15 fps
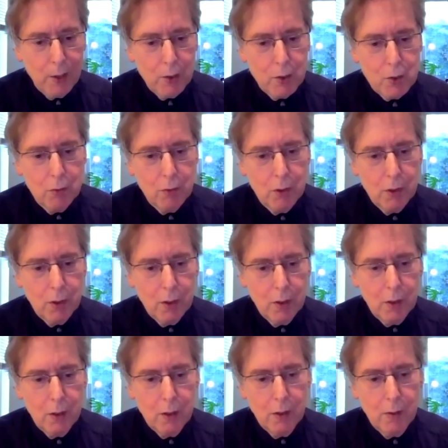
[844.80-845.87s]
to a
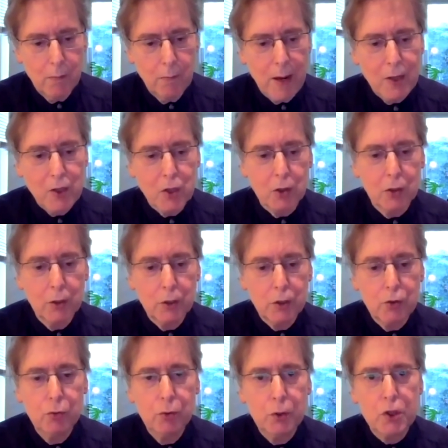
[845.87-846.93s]
magical
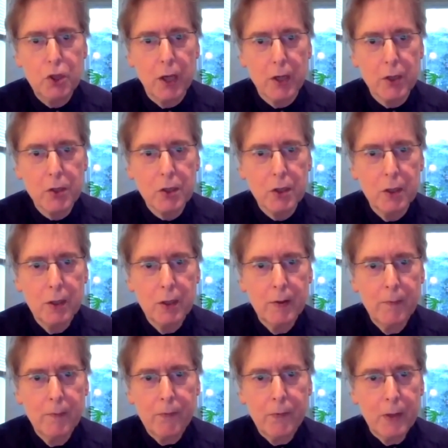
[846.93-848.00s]
tool chest,
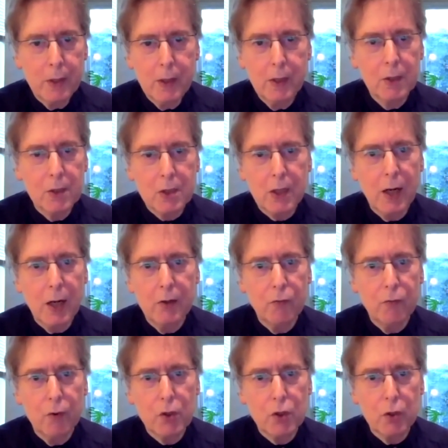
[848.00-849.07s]
inside of
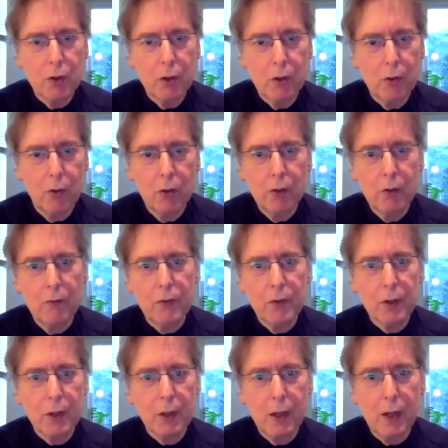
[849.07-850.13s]
which are all of the
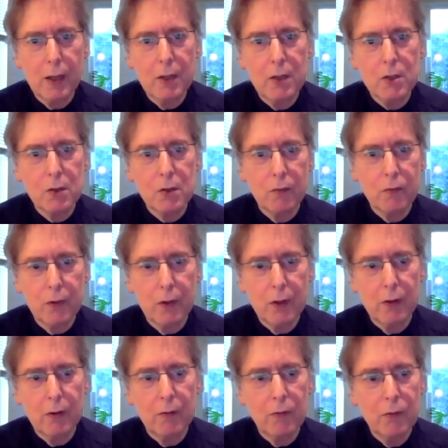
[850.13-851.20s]
kinds of
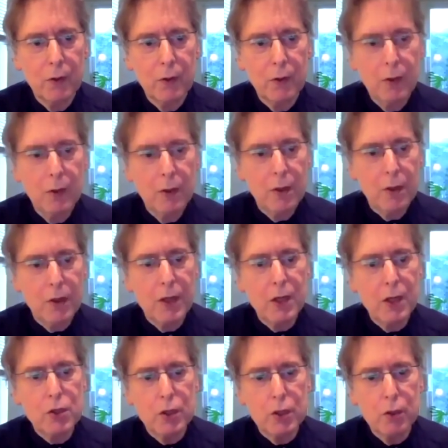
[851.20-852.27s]
things
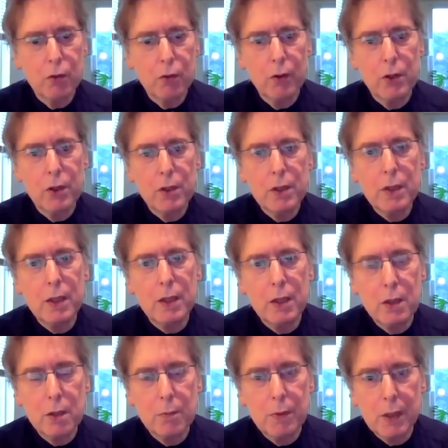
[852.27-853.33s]
that you're going to need
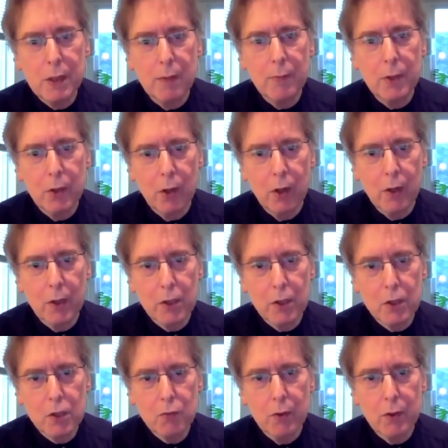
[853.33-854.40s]
to become an
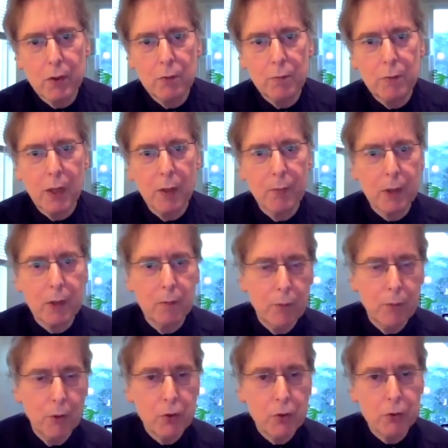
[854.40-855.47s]
artist, whether you become a
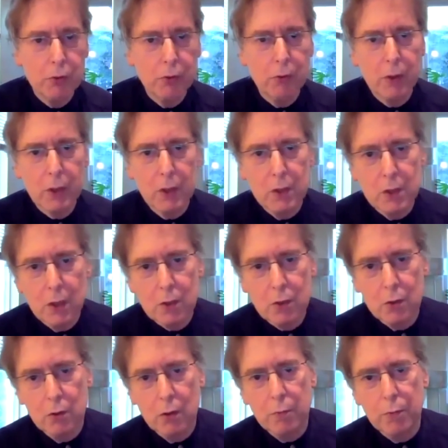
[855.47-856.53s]
composer or a
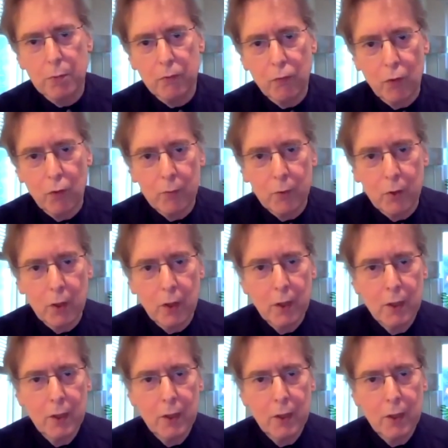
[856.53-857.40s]
conductor, or a performer,